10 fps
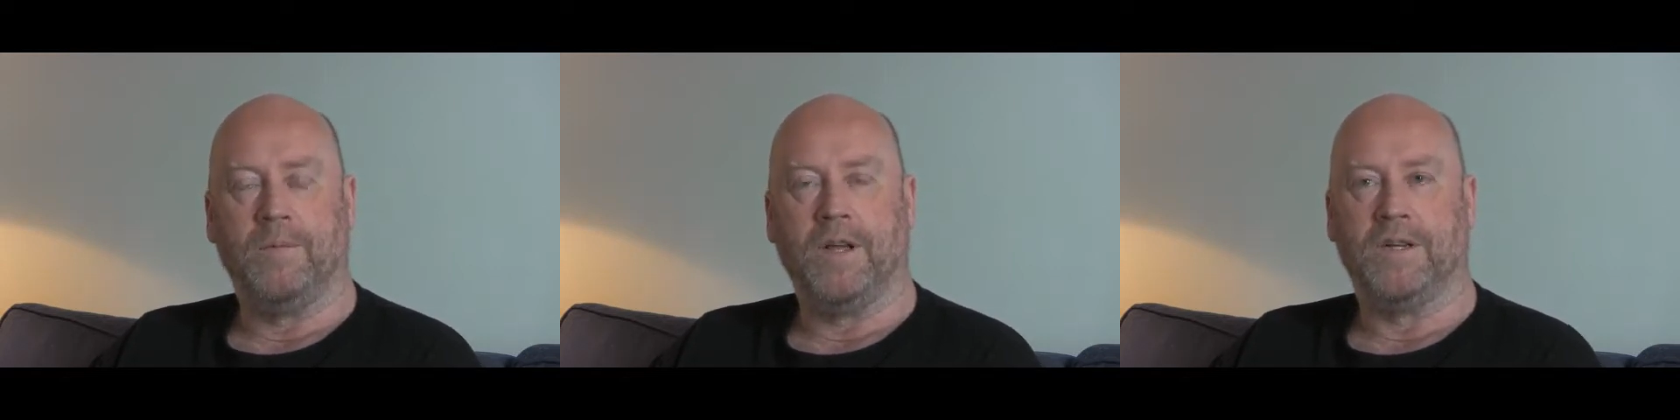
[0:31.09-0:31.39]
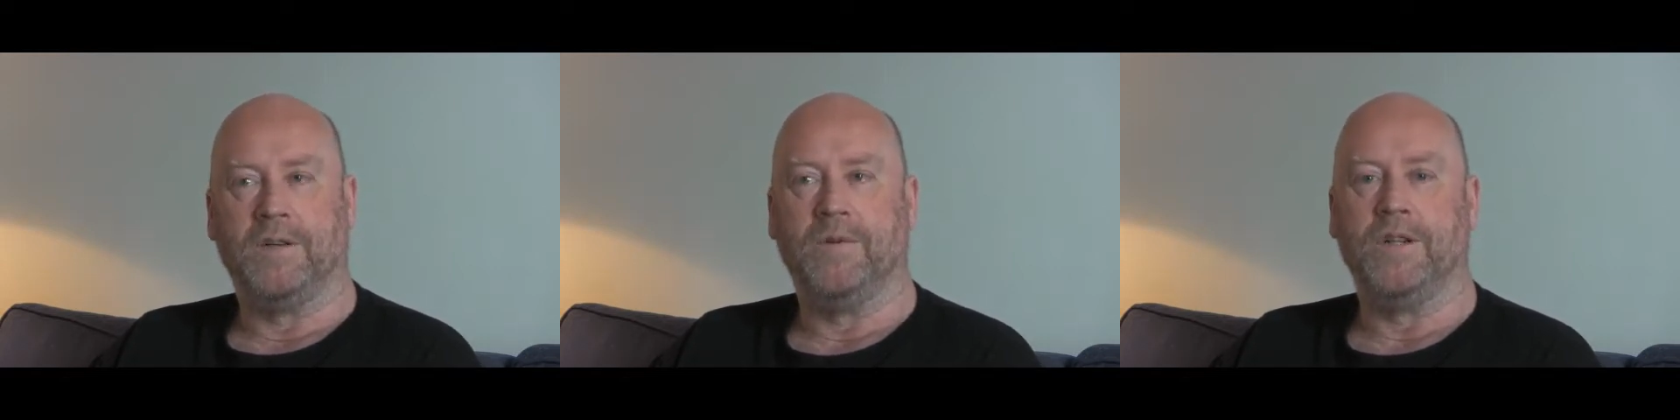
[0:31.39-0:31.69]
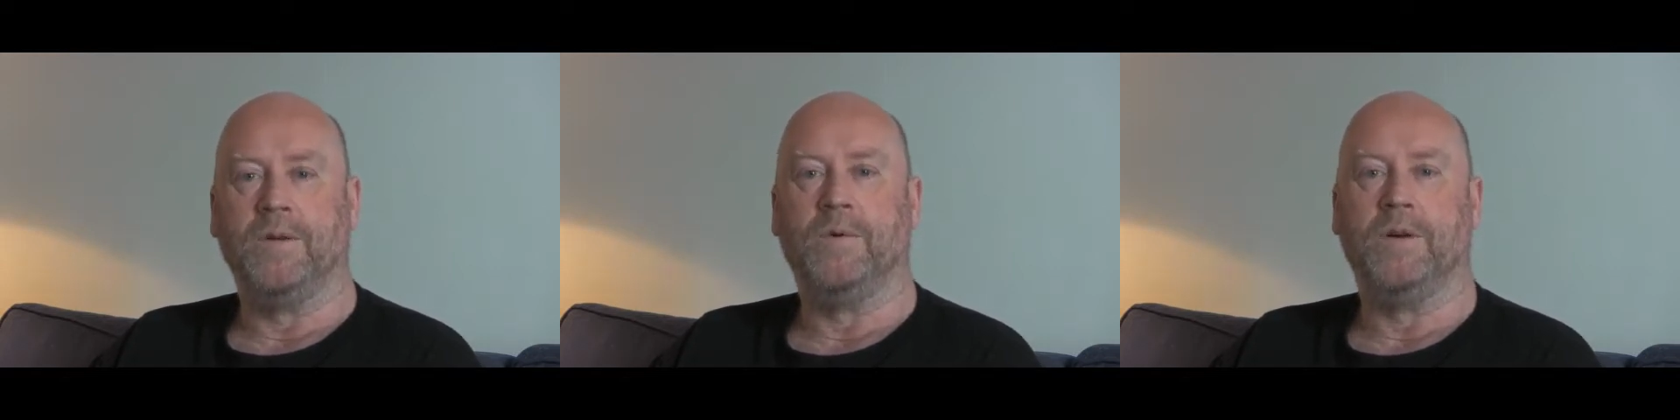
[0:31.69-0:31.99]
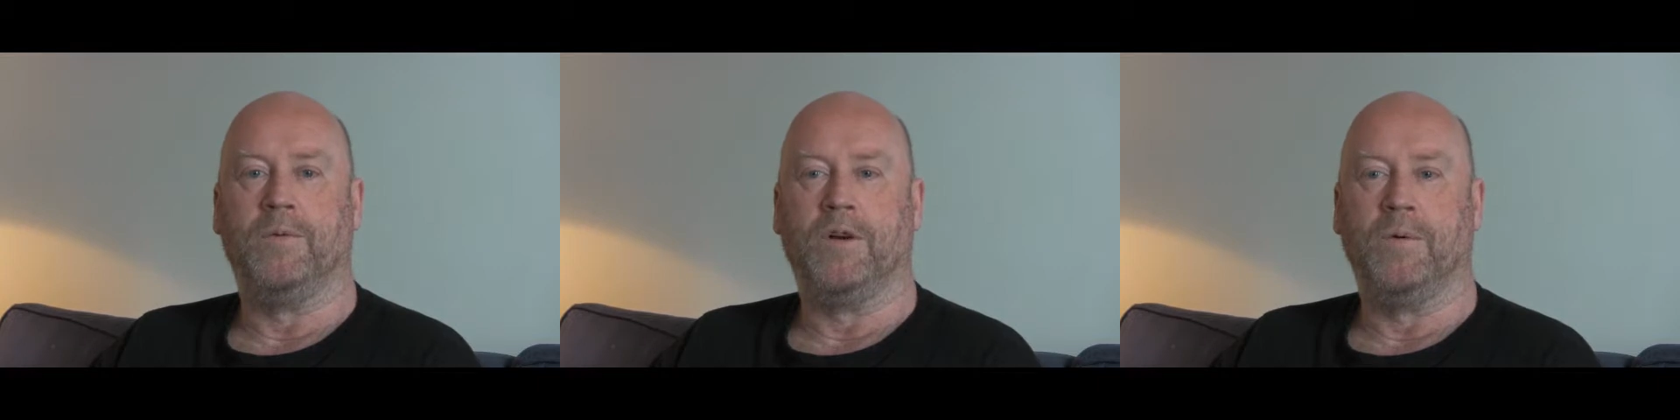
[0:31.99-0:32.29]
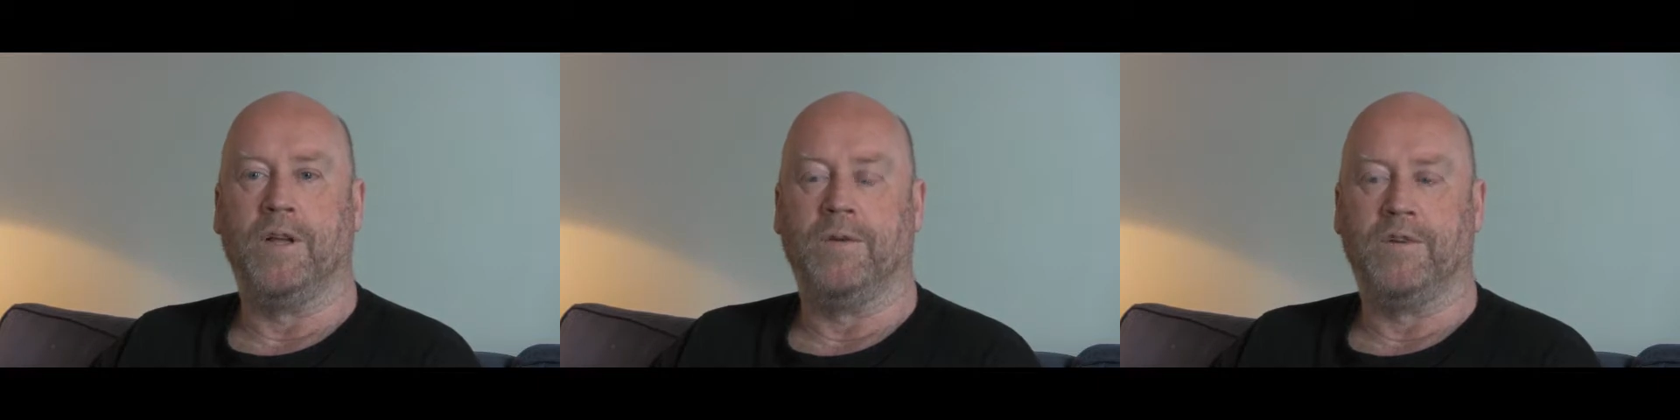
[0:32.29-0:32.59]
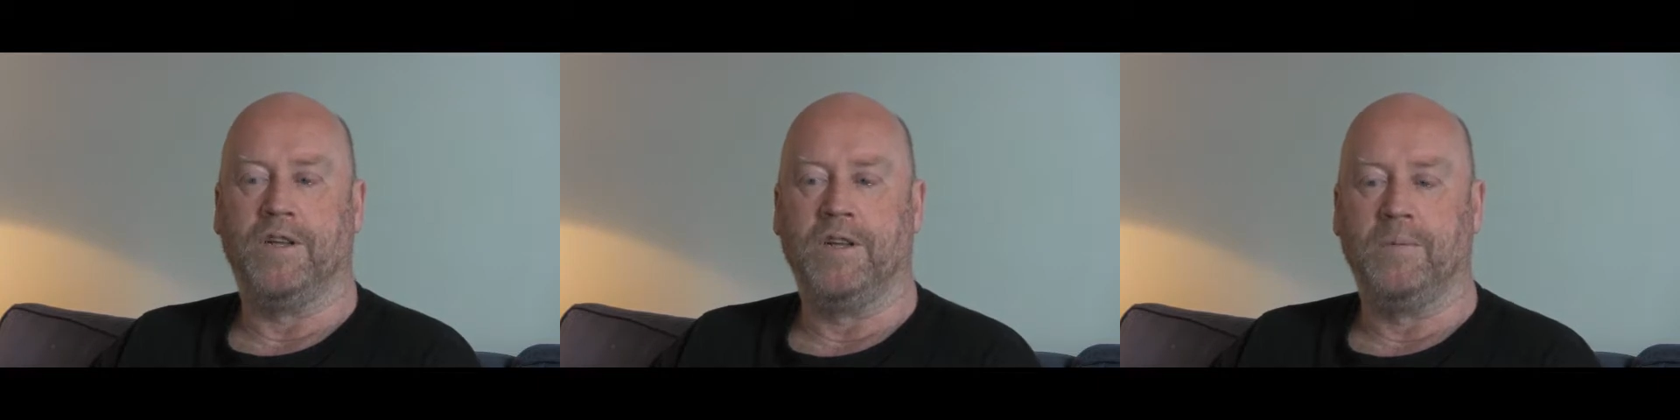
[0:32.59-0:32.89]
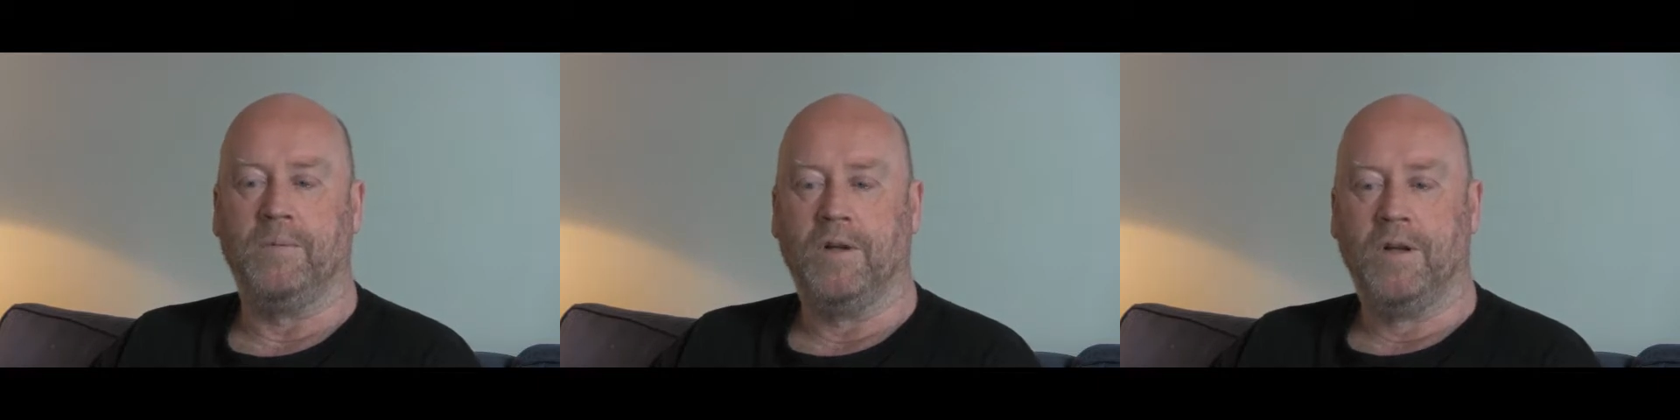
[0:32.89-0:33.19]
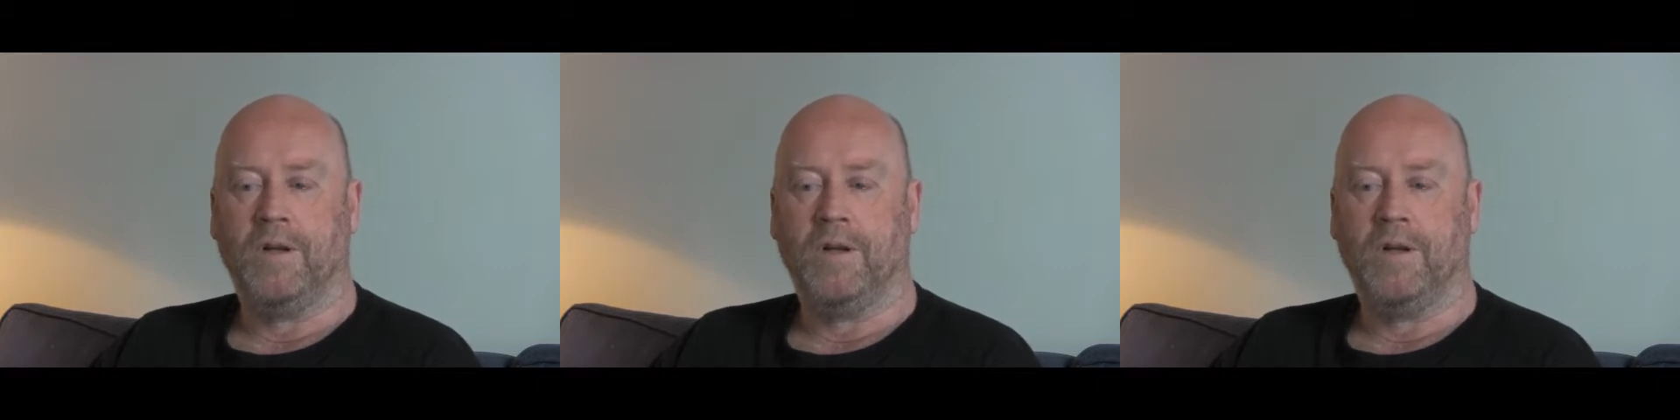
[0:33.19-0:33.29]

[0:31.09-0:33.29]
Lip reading: activity, whereby we have a team